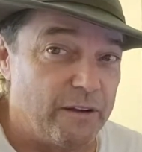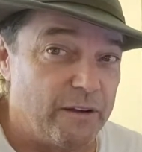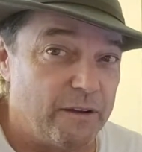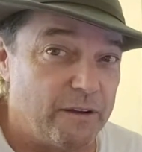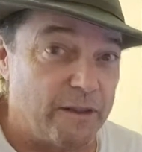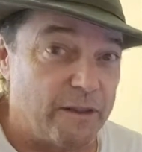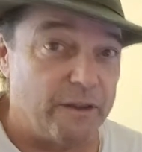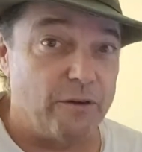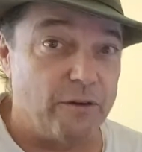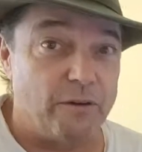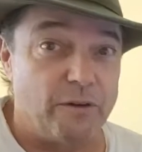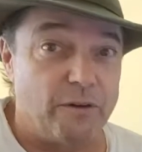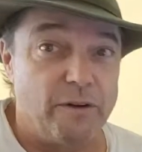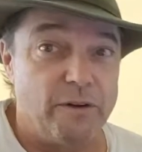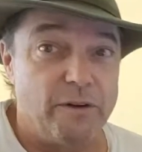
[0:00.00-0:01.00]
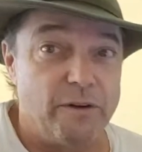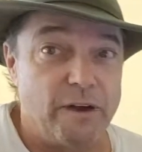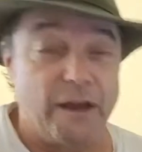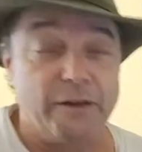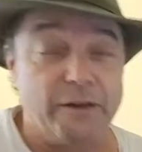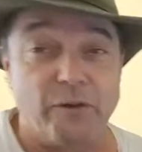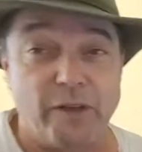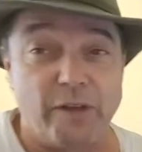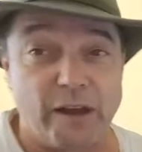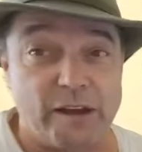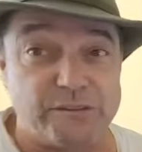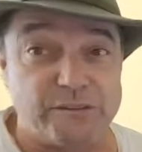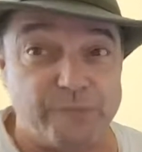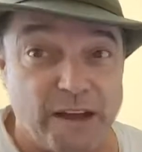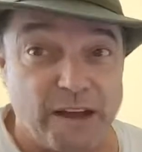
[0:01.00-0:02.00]
They do. I know that
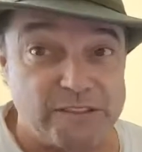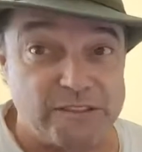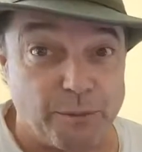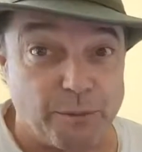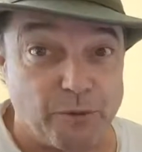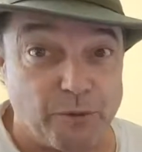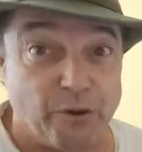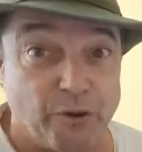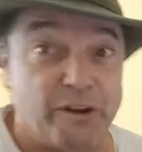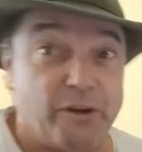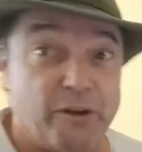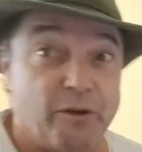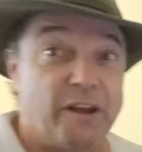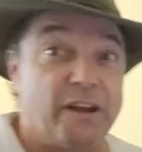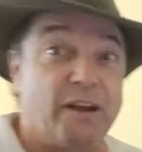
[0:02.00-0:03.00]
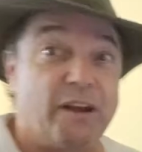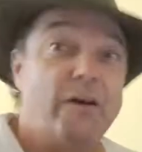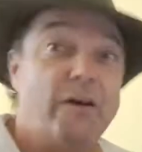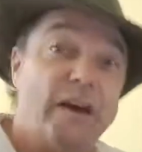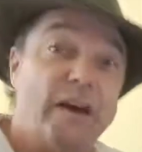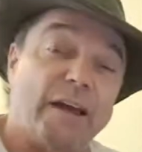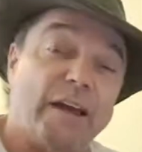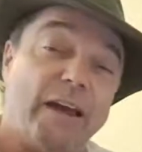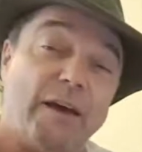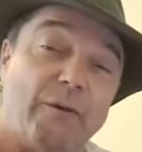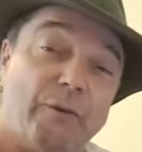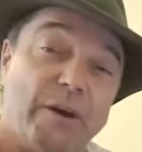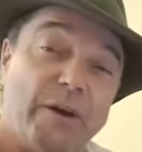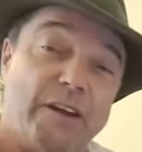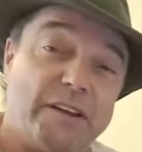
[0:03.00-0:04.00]
because mine's up and running right now. I can't
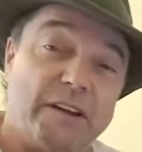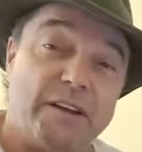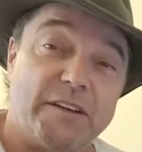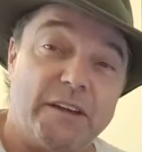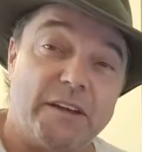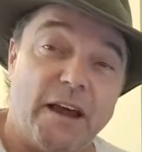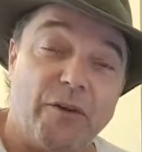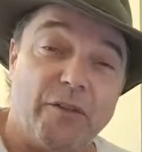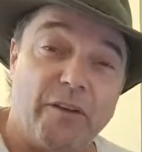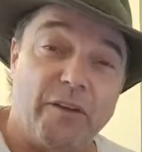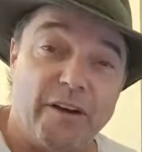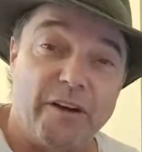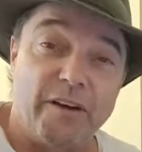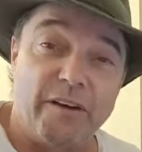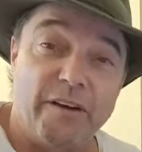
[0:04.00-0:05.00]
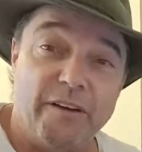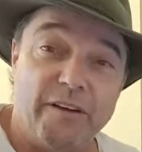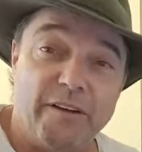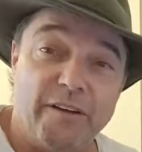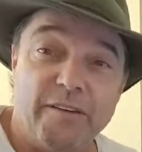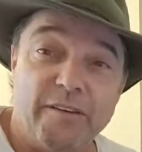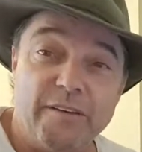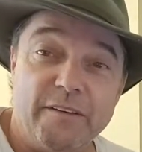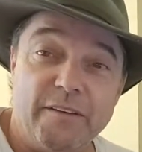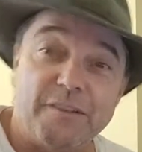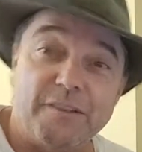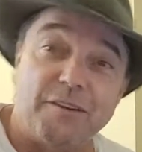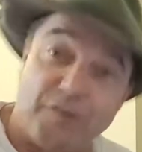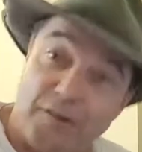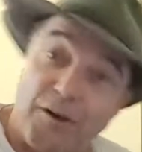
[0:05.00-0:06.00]
wait to get down there and
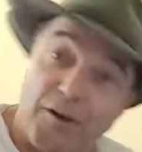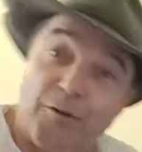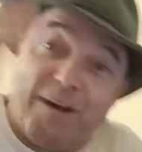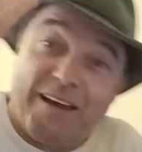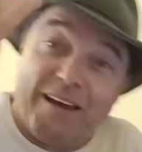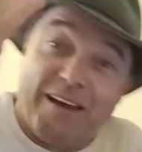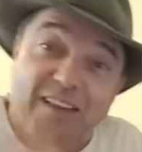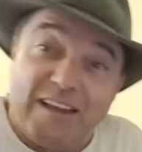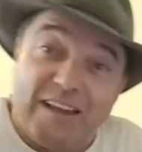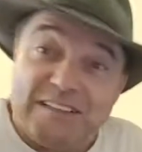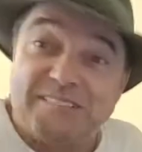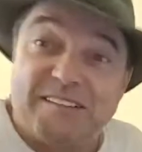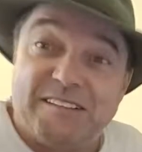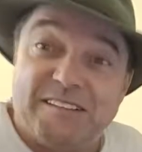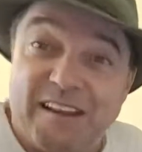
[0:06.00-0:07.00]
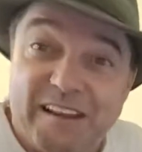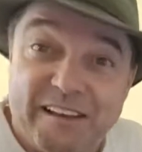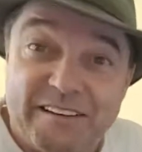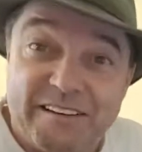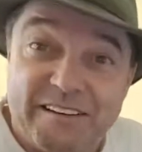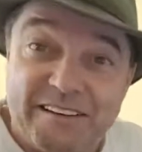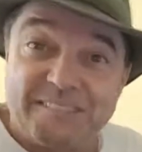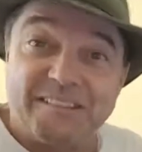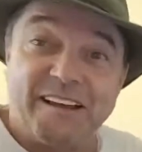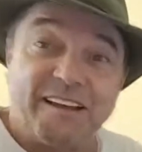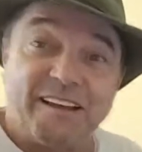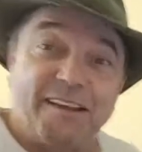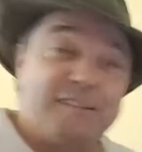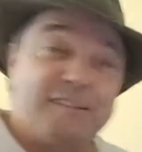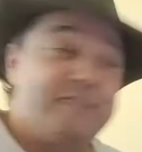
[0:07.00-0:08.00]
turn all my lights on because I
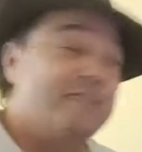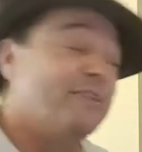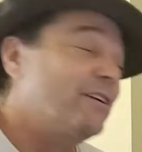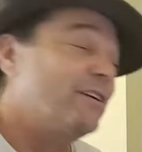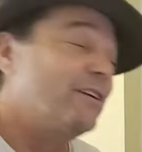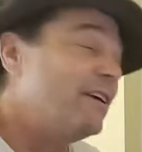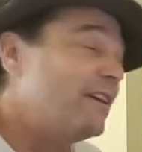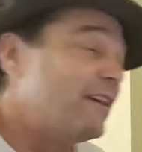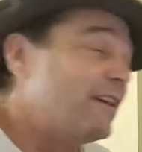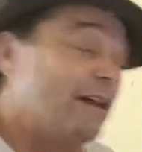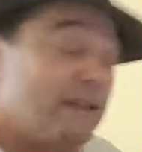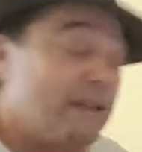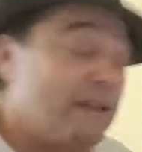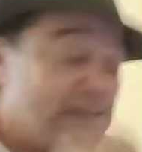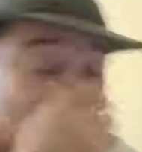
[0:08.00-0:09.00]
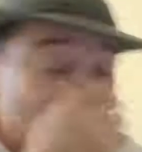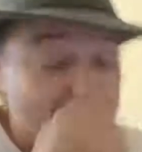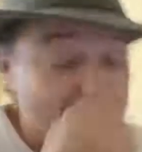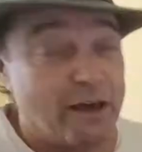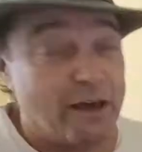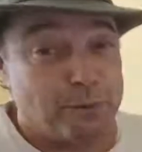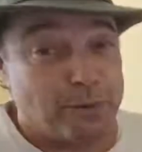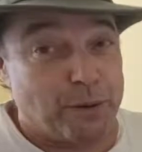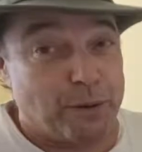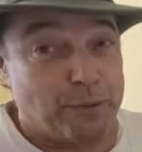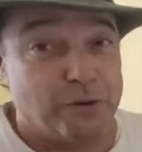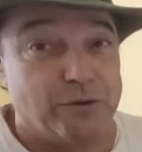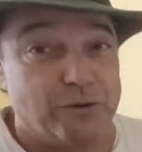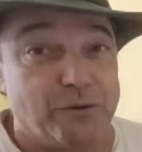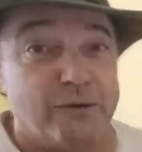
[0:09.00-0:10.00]
get to. And a lot of people are
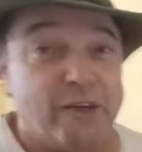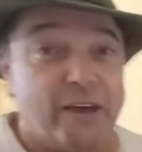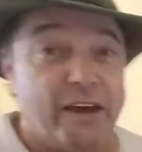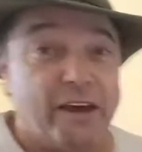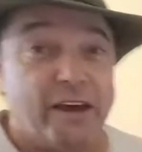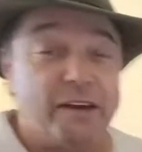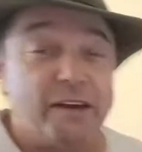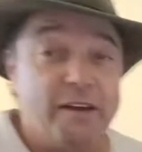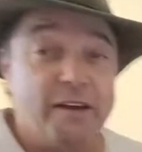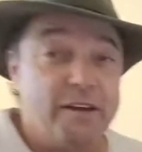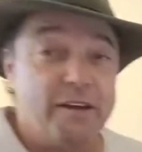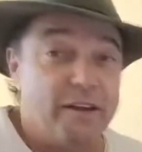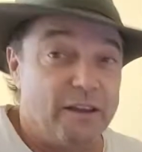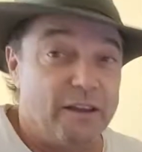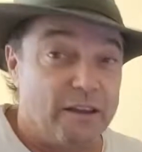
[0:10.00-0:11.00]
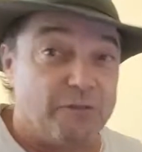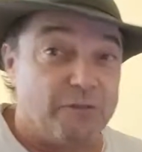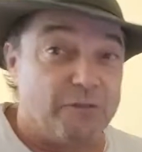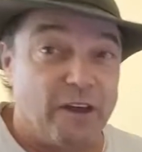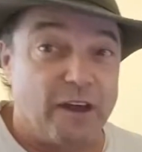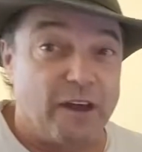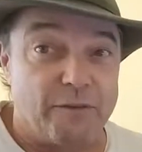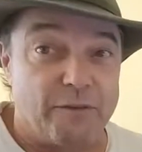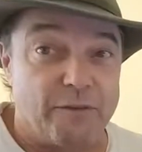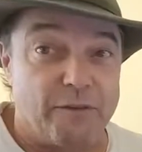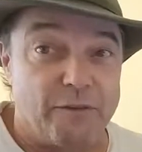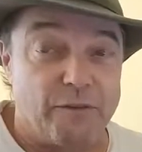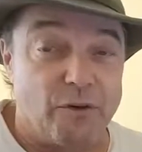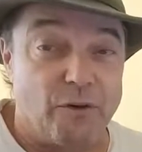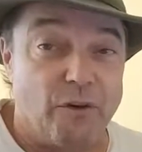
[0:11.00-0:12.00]
doing that if they have the
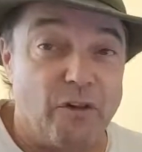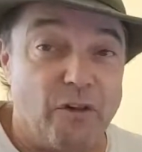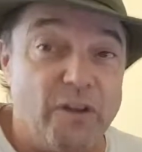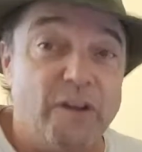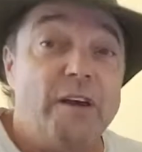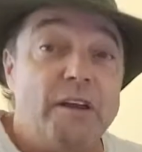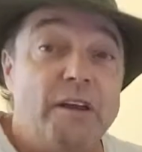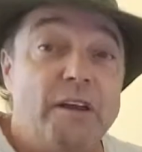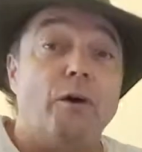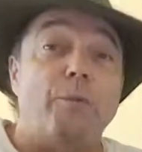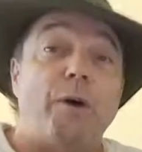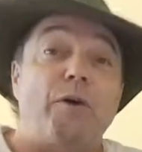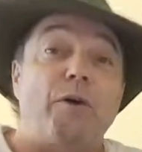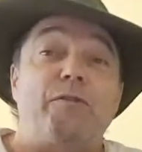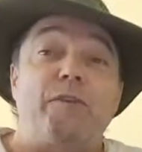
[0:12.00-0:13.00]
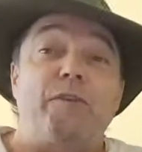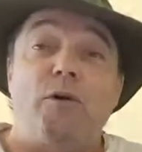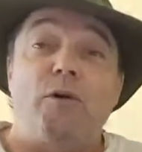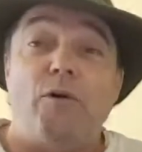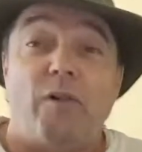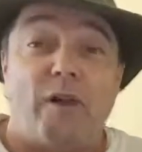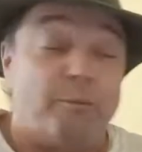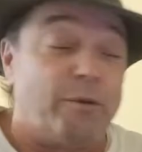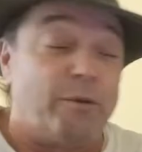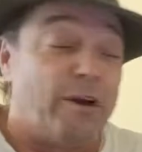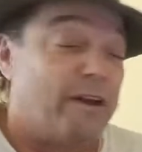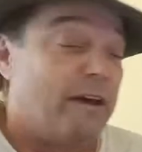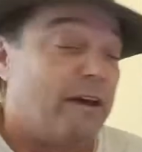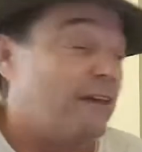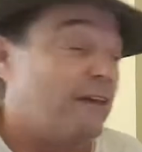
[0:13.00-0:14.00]
fuel. Now about fuel on
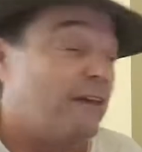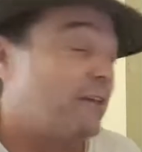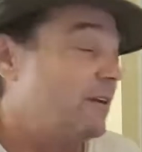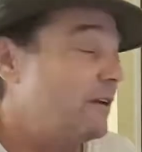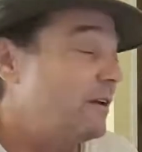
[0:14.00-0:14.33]
Pine Island,